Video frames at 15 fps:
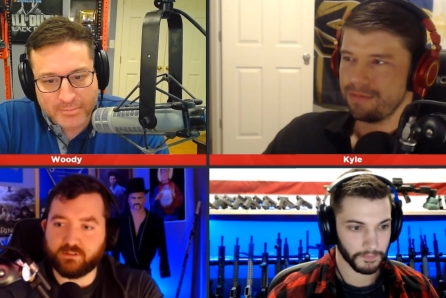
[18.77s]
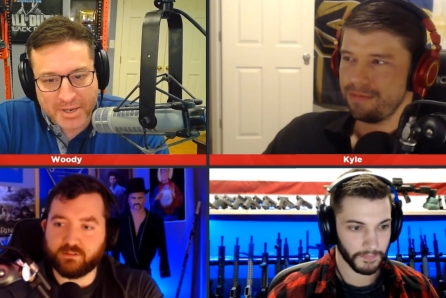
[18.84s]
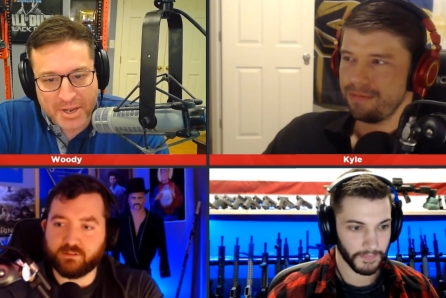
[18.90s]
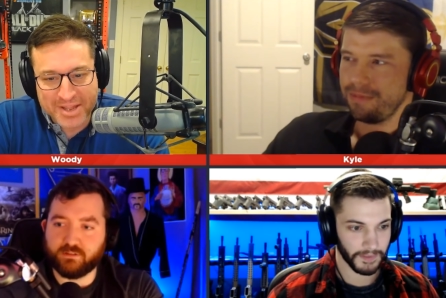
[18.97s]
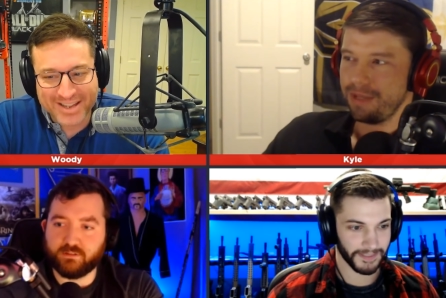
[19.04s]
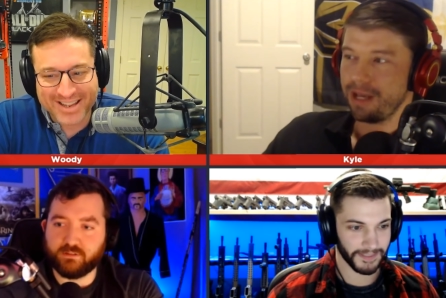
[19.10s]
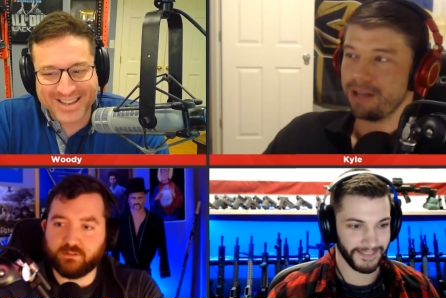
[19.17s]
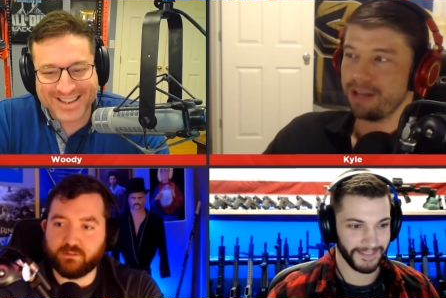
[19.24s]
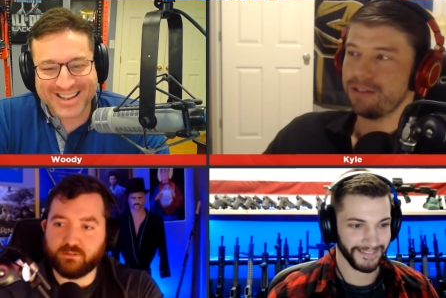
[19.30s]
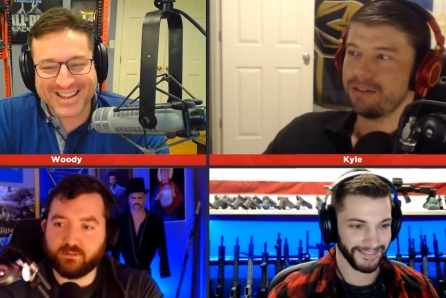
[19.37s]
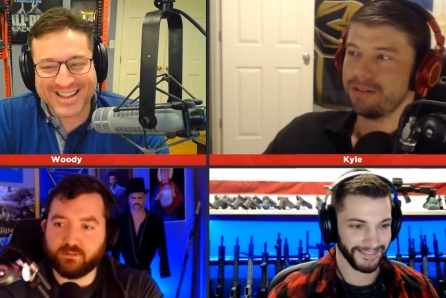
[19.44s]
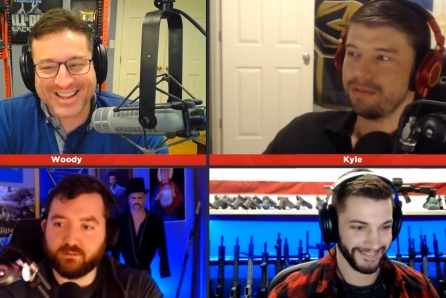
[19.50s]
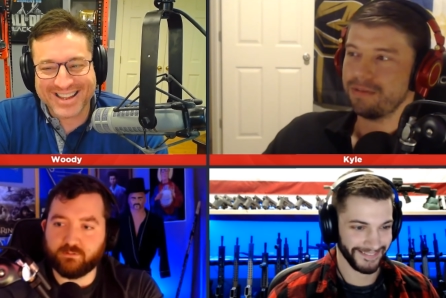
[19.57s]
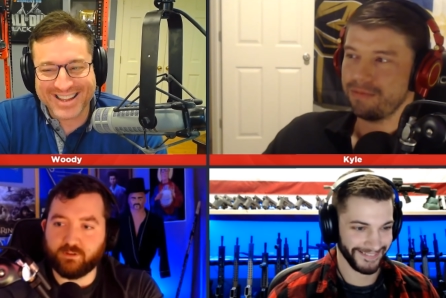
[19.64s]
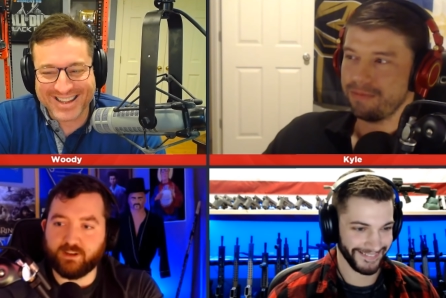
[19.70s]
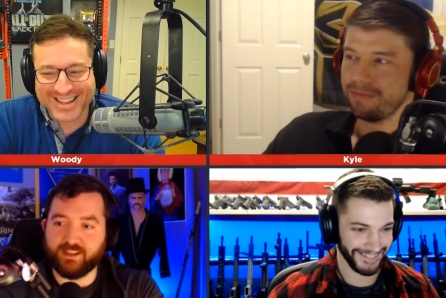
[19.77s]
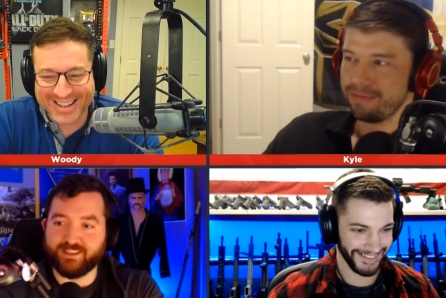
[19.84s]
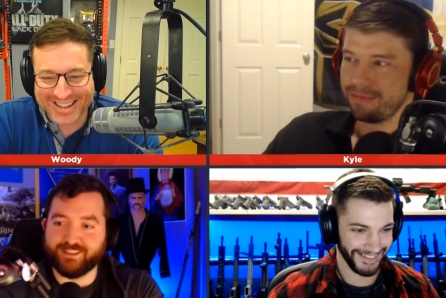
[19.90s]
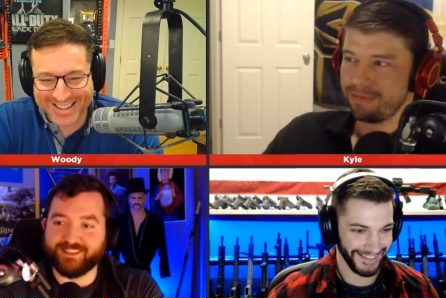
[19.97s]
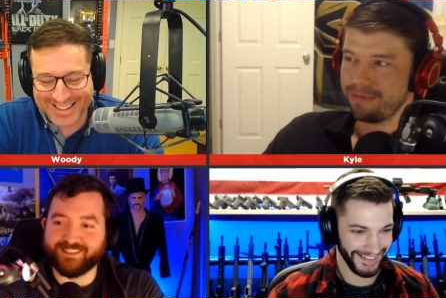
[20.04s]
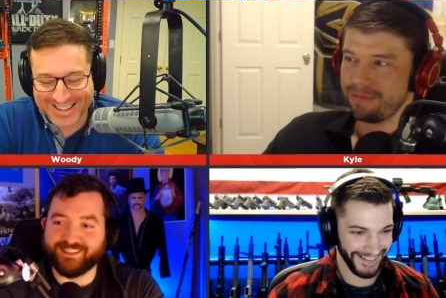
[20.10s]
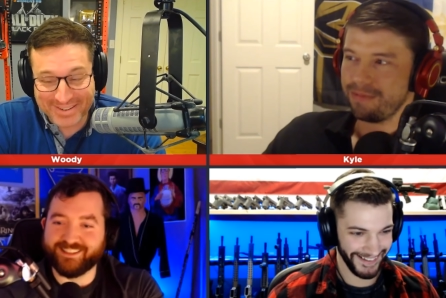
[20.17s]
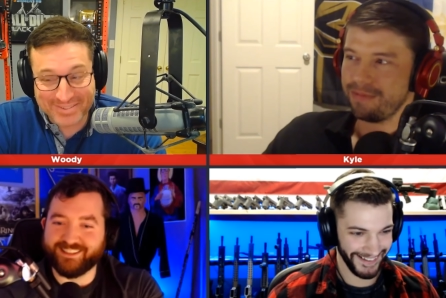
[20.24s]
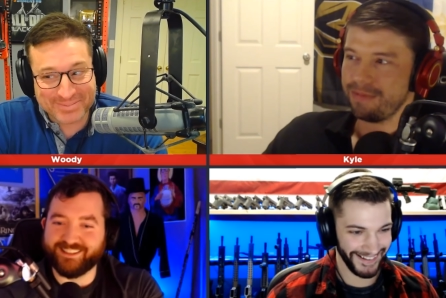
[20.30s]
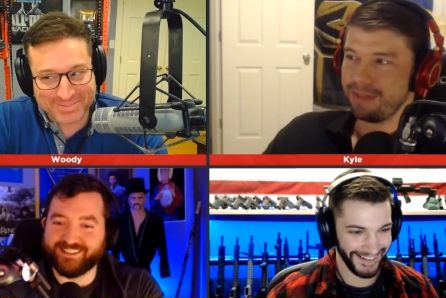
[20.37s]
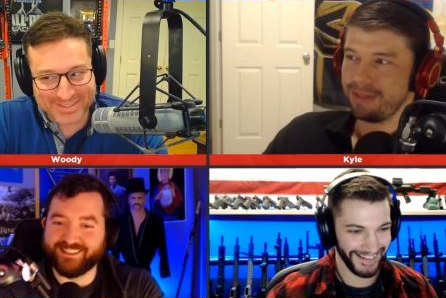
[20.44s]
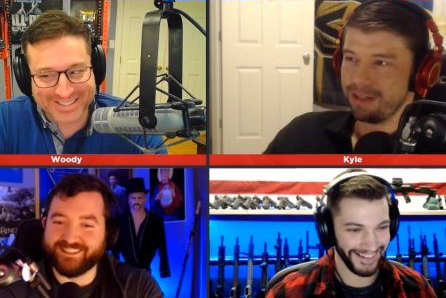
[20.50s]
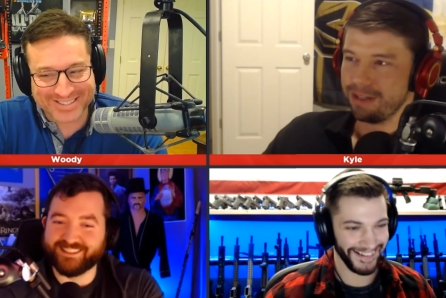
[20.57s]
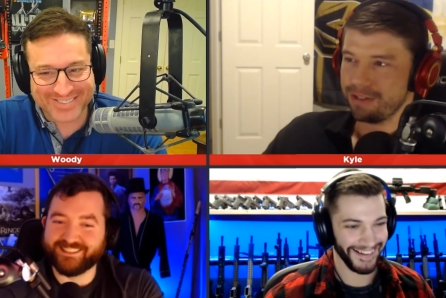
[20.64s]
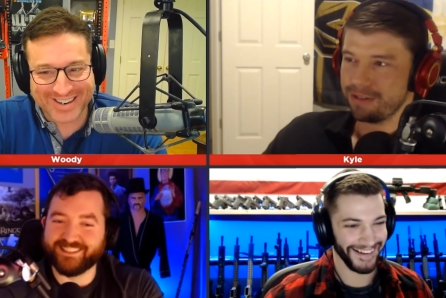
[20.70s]
Speaker 1: that would
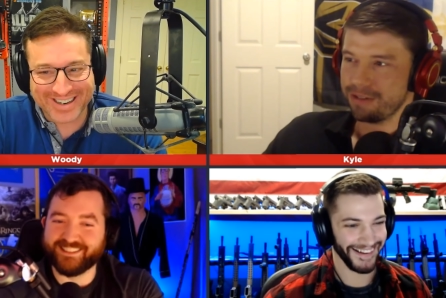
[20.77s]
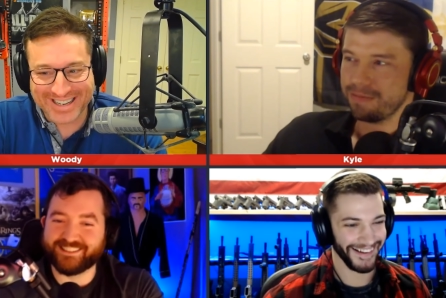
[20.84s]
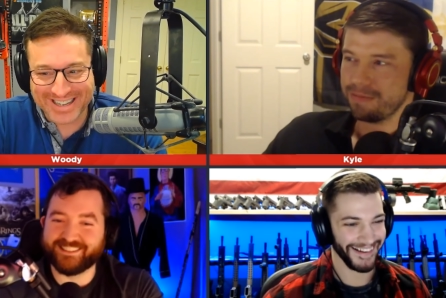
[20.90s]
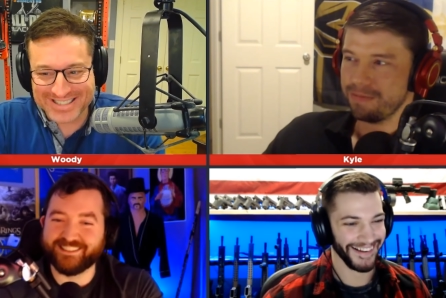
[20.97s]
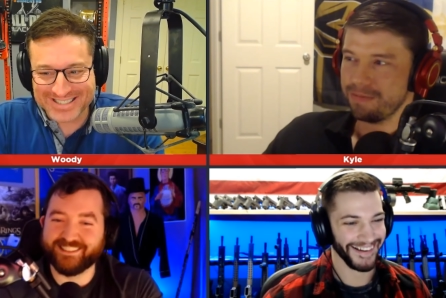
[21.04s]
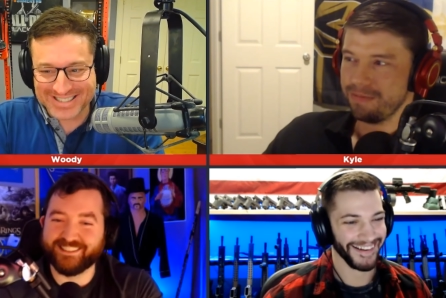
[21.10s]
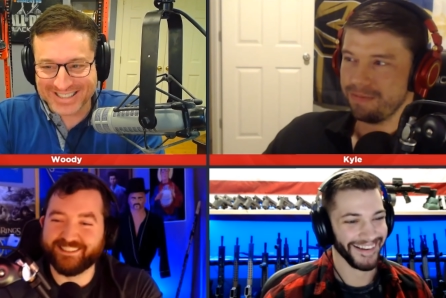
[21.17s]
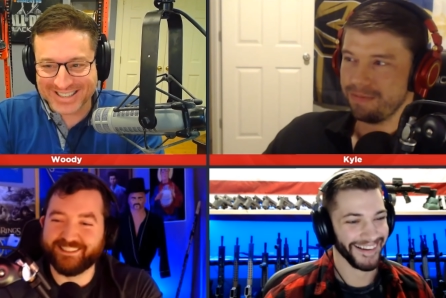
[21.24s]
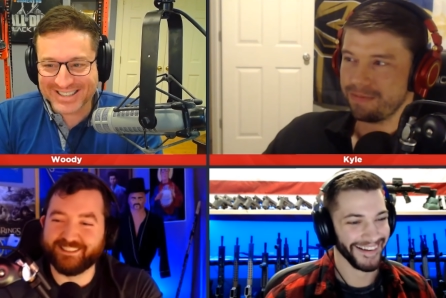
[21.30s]
be a great idea.